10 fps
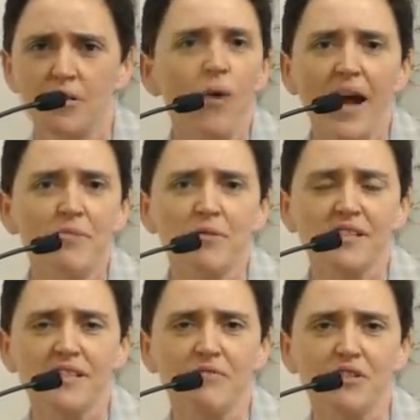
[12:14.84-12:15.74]
Why
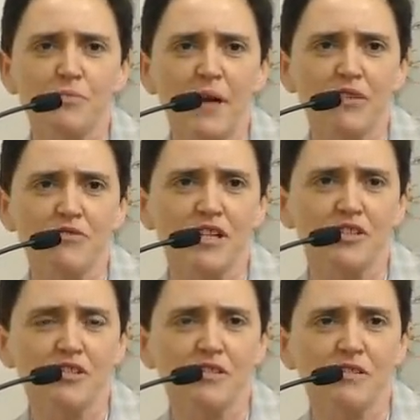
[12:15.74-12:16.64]
must they respect
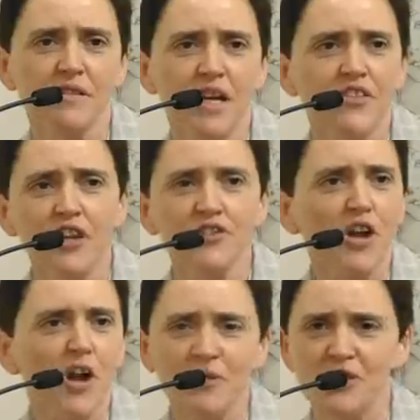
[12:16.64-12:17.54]
religion? Their
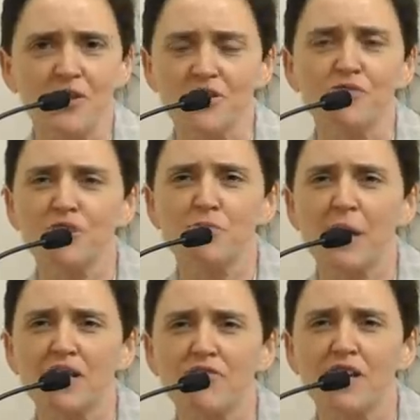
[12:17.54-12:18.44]
job is not to
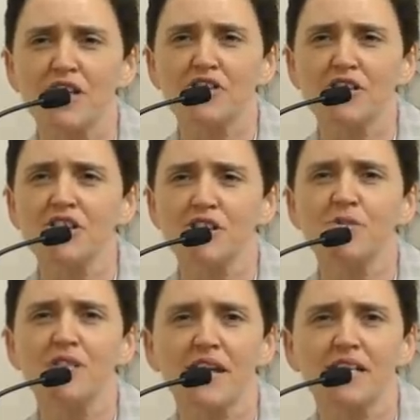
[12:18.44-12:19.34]
respect religion, it's
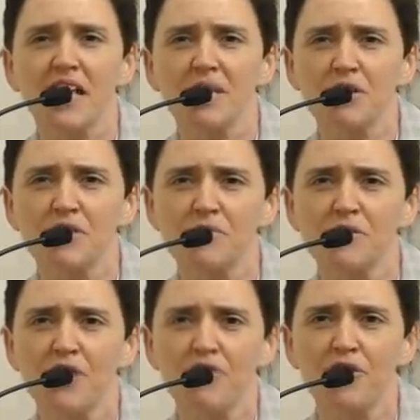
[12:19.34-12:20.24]
to protect animals from
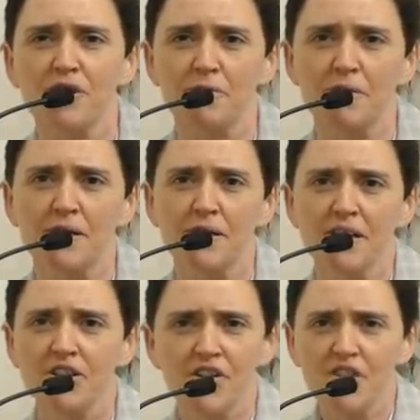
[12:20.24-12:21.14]
suffering.
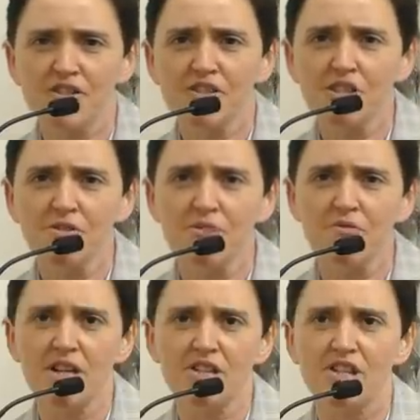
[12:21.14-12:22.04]
It's got nothing to do with
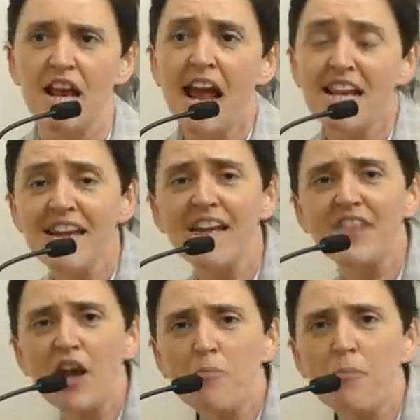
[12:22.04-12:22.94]
religion. And yet
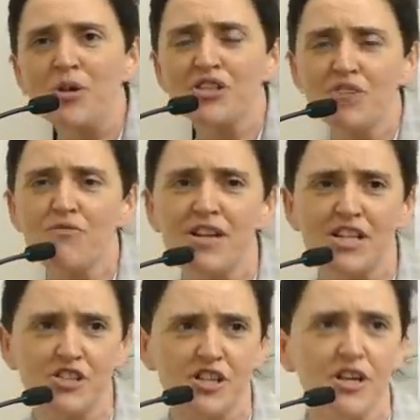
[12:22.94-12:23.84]
they are putting
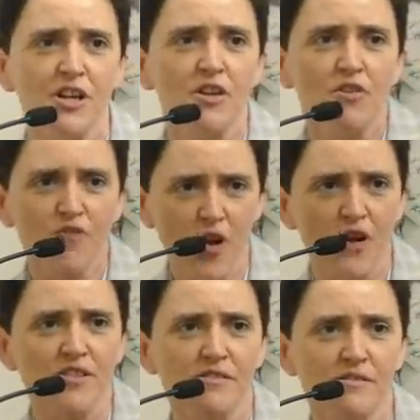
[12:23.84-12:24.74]
religion
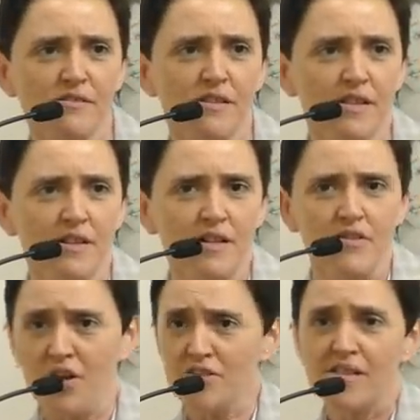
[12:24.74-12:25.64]
first.
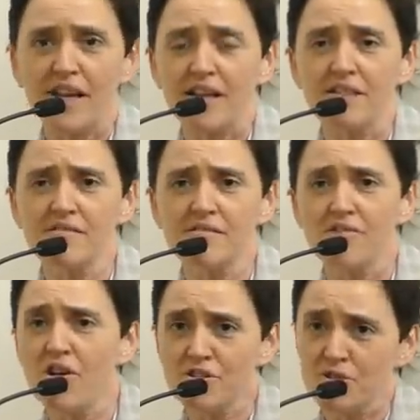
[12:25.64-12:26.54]
Not second,
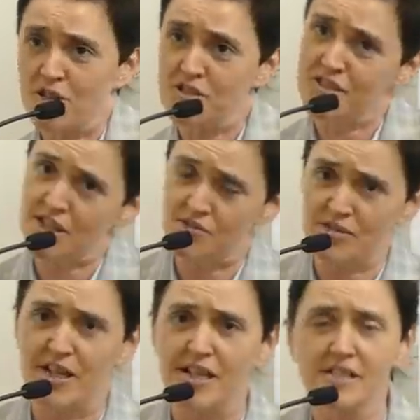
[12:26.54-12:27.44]
not
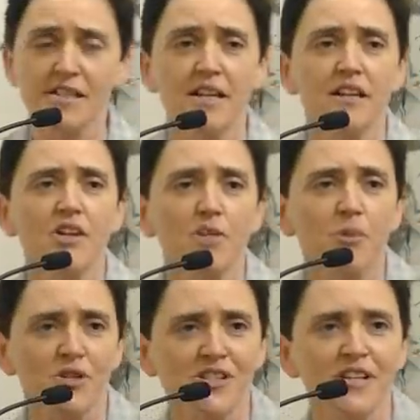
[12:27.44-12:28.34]
considering it, they're
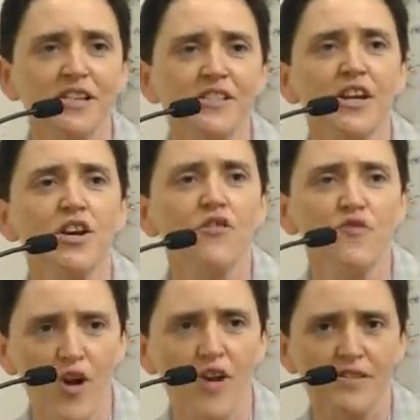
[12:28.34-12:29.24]
putting it
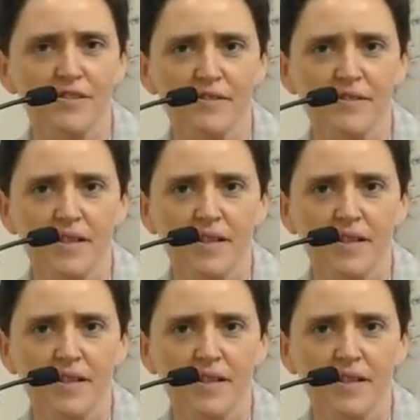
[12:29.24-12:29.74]
first.